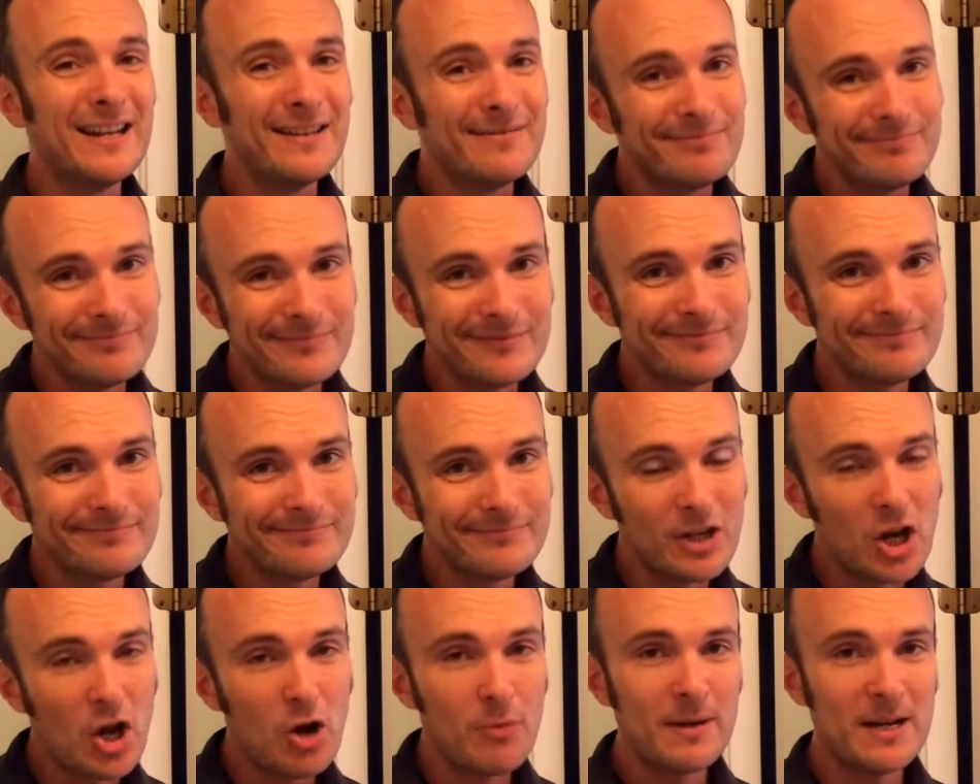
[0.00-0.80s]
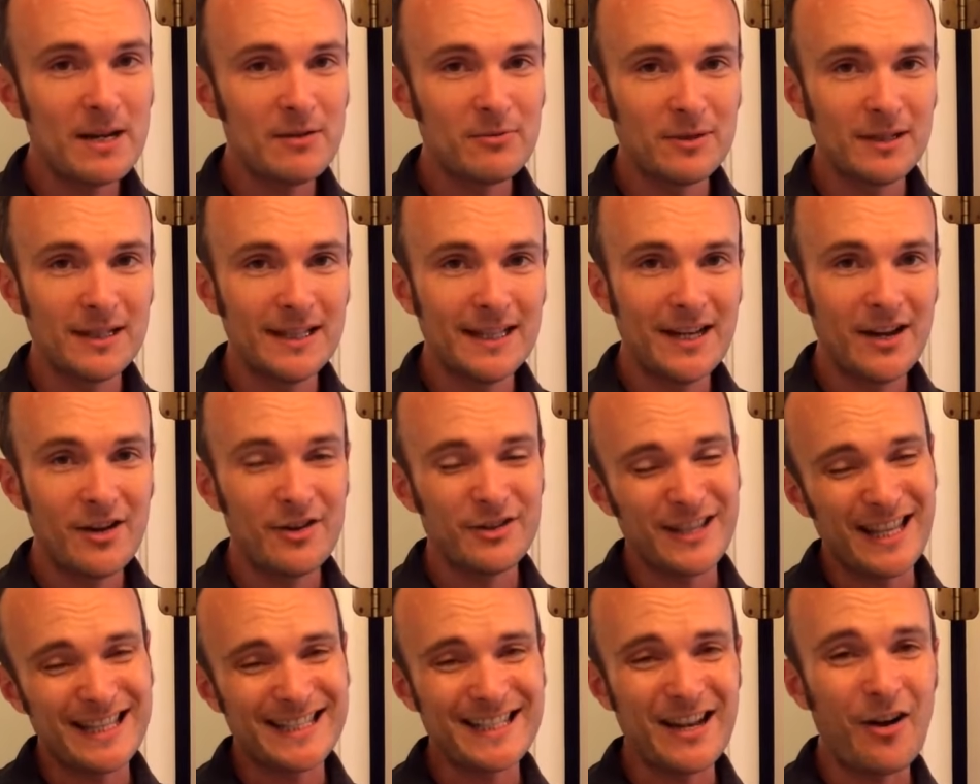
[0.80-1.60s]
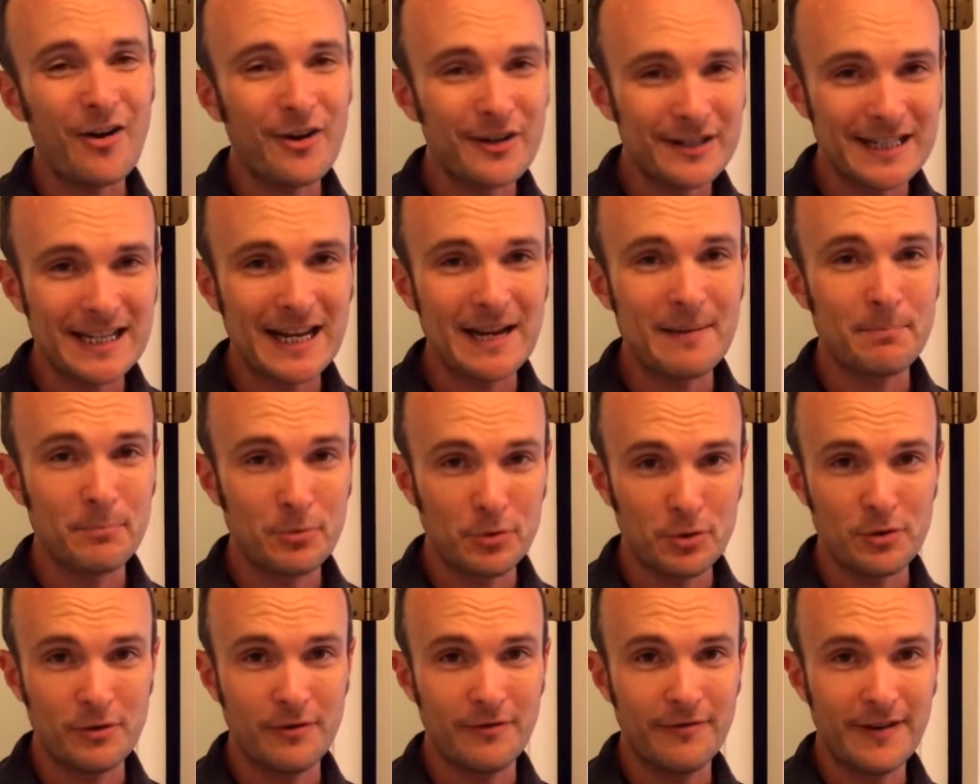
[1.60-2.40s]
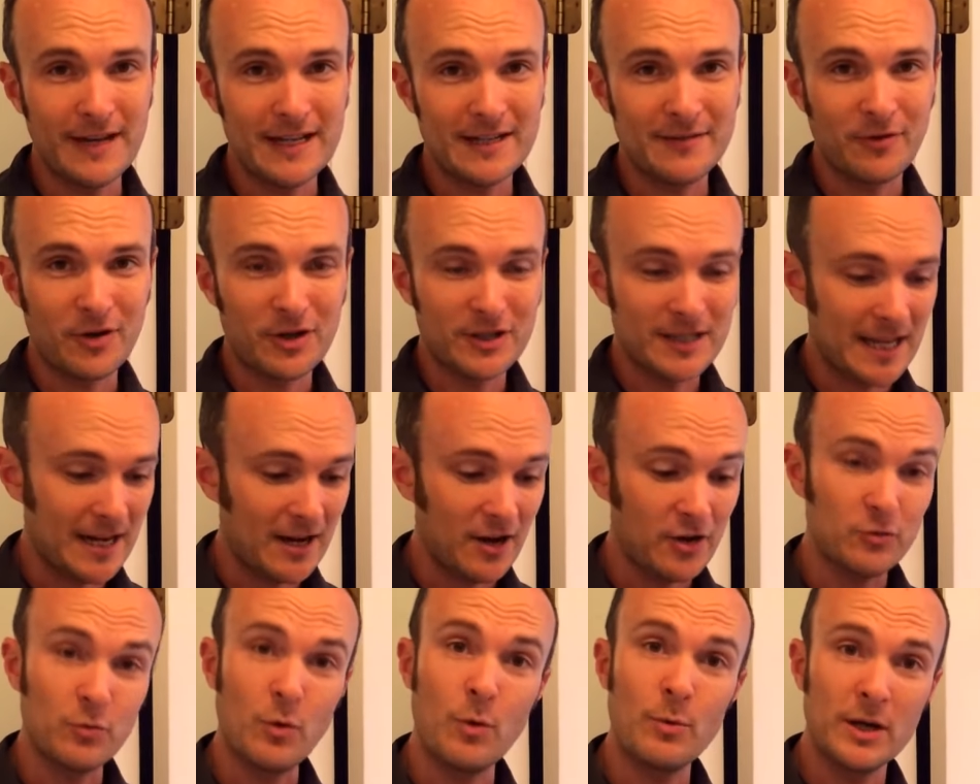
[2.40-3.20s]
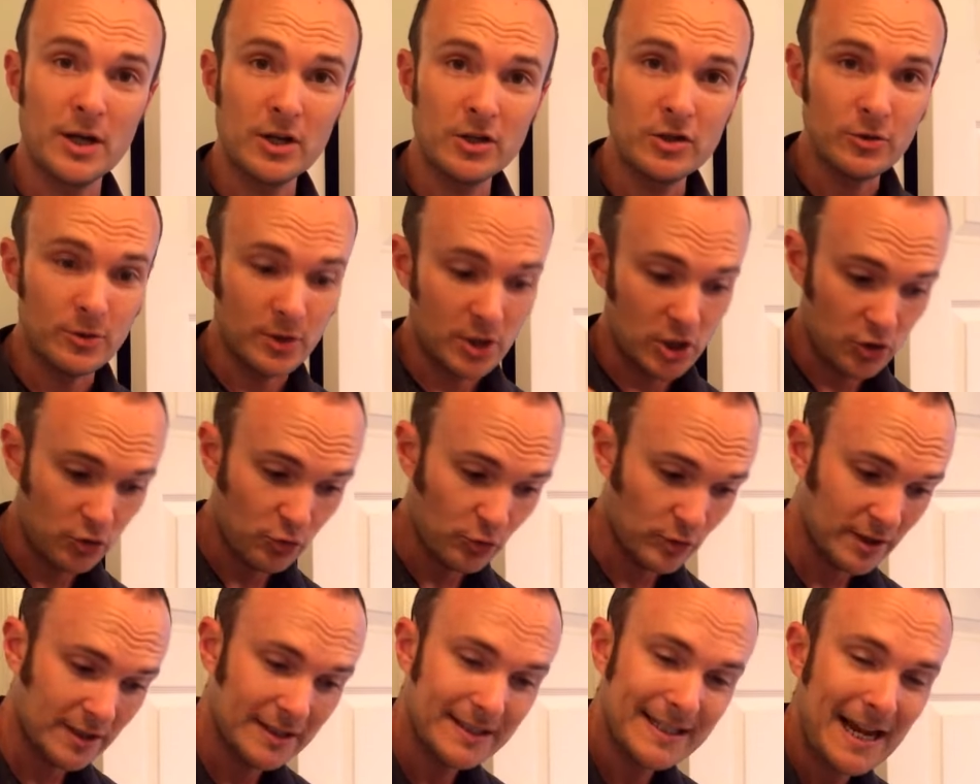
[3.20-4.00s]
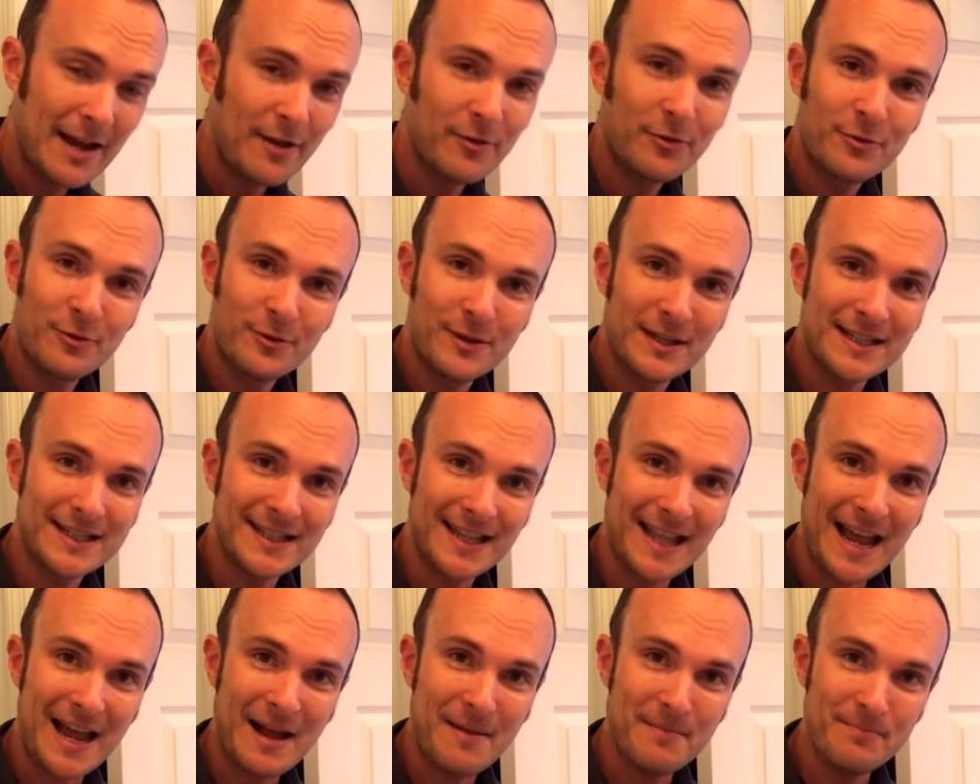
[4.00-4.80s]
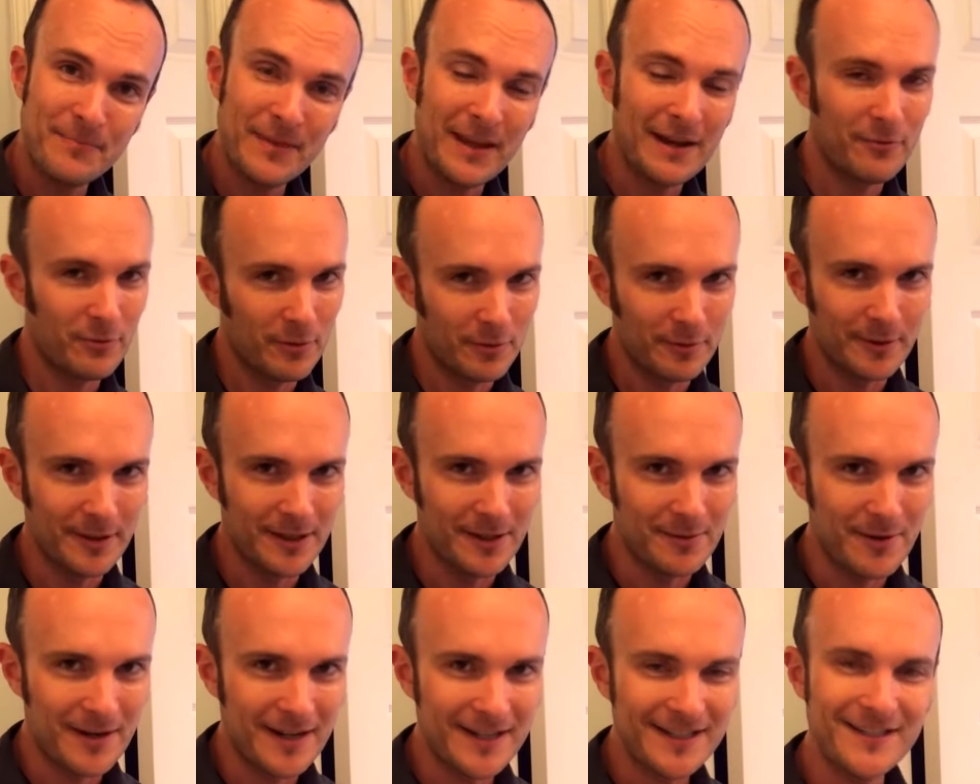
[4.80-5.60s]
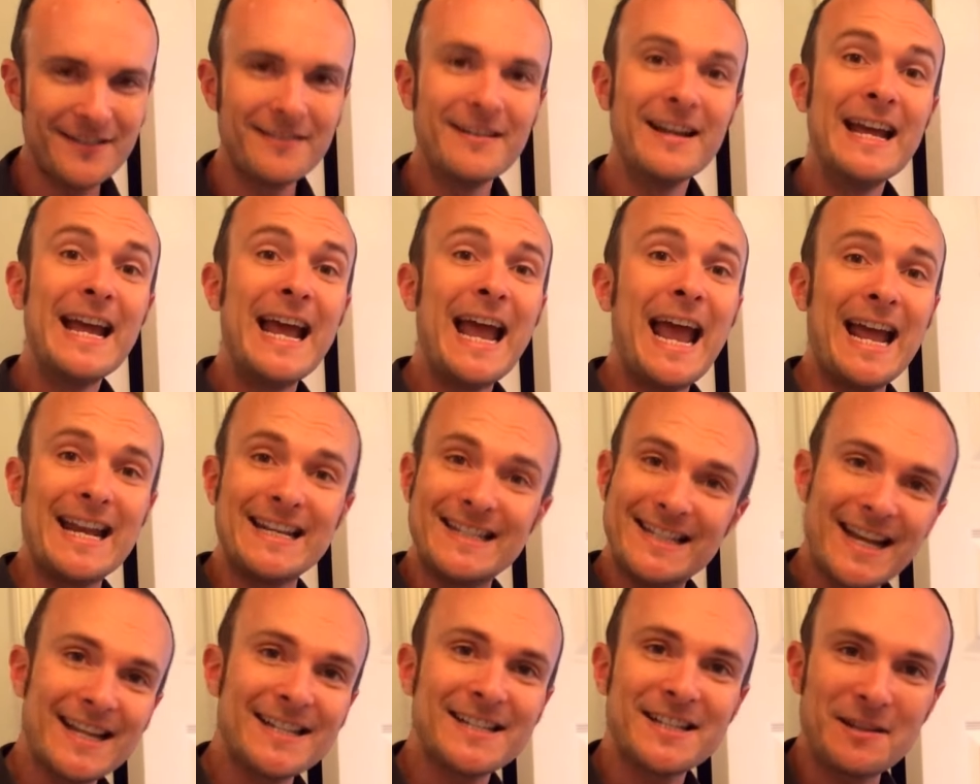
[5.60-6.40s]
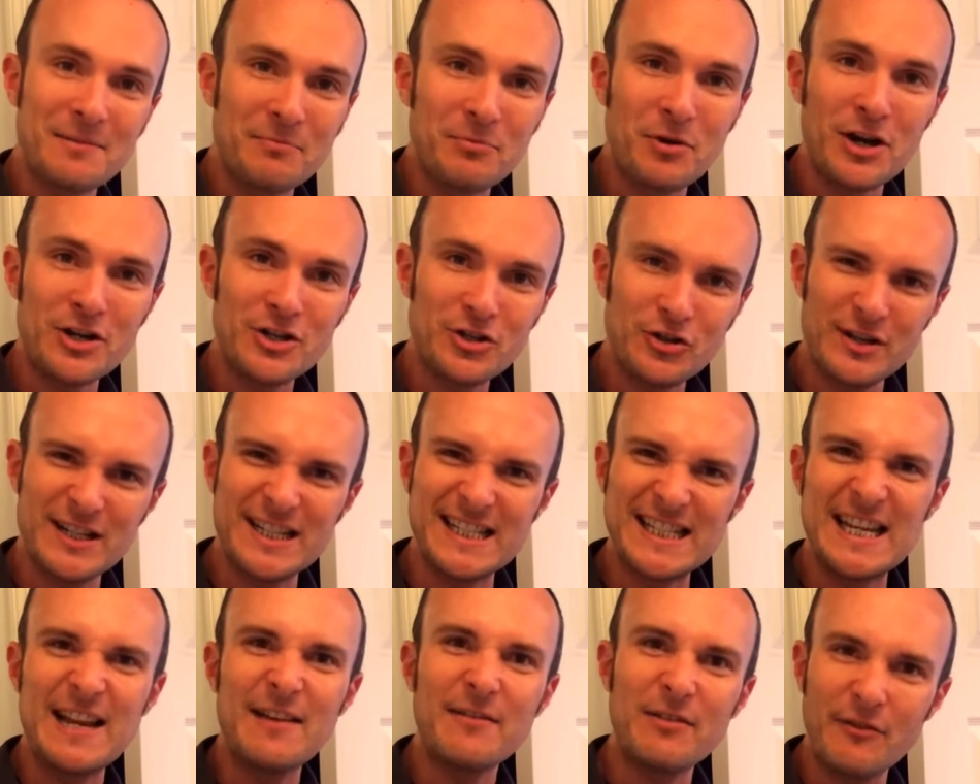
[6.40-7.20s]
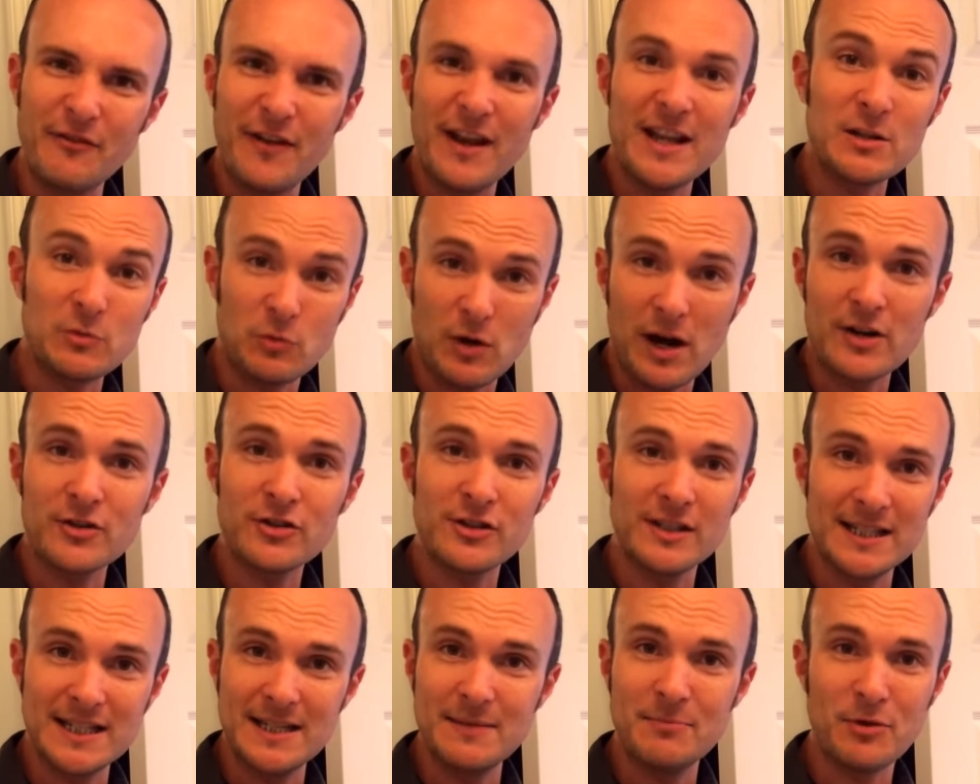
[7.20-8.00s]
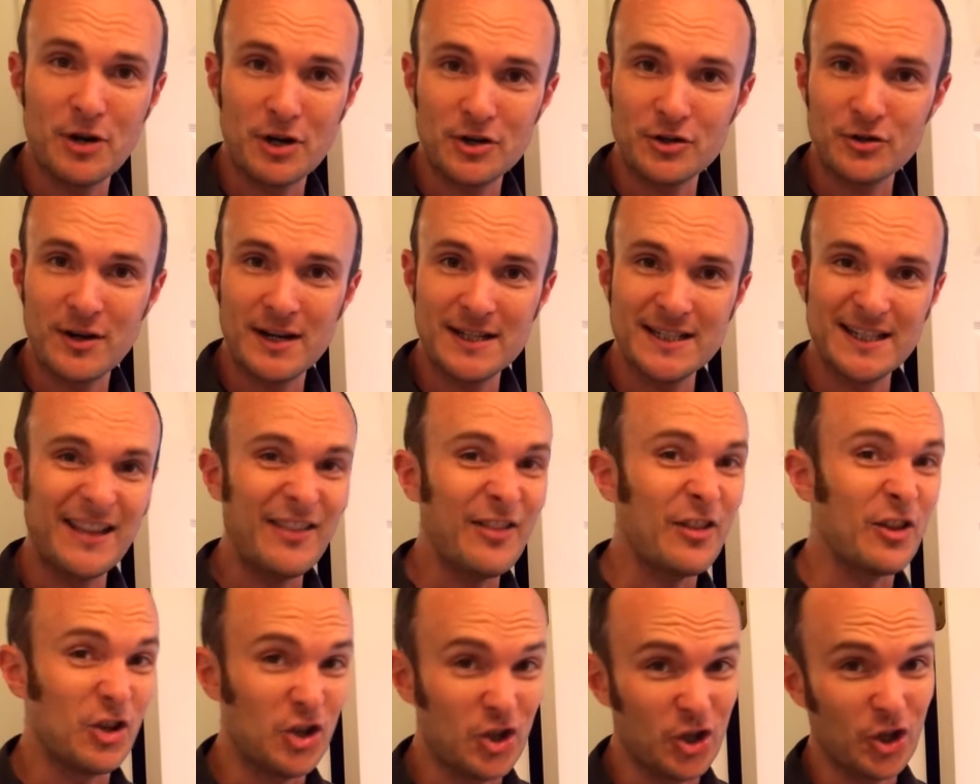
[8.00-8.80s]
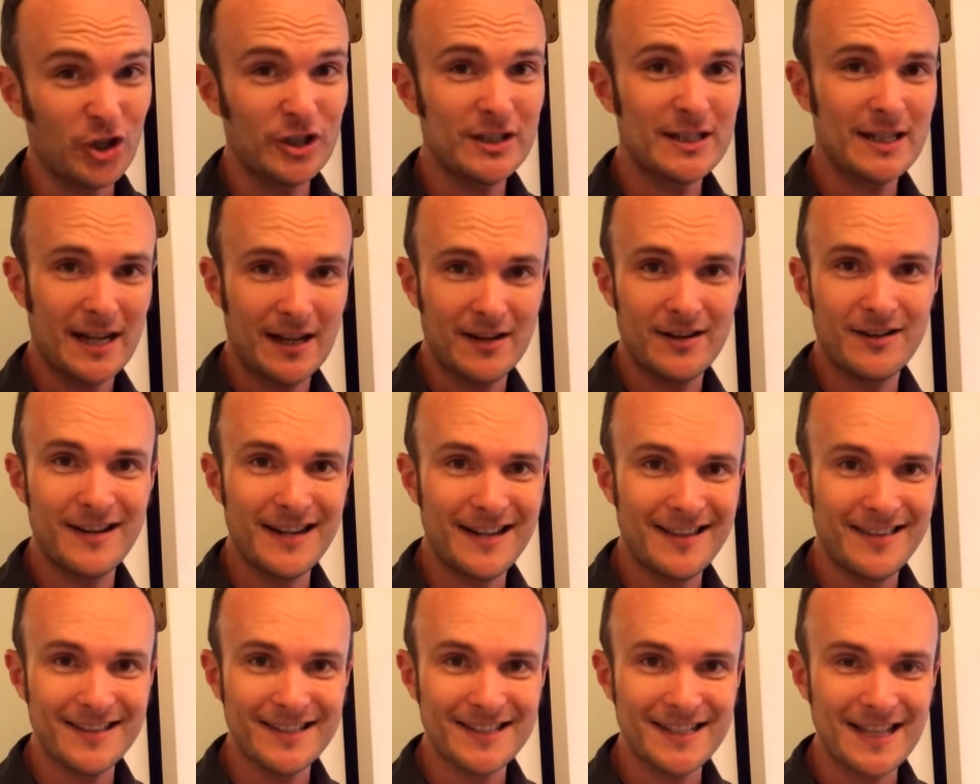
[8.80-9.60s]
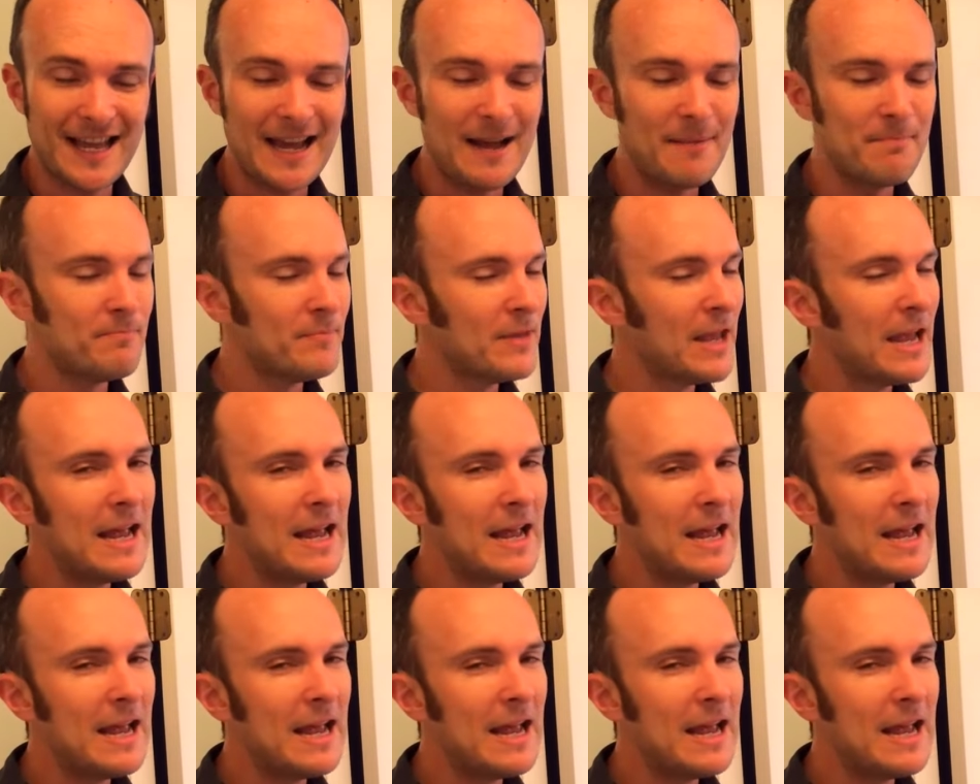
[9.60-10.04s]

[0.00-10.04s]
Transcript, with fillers: Nobody really knows, but it's hard to get proof as far as that goes. What we could do is drill down through the slab, if we really wanted to, and test the pressure and see if the fans were actually depressurizing the dirt underneath the slab.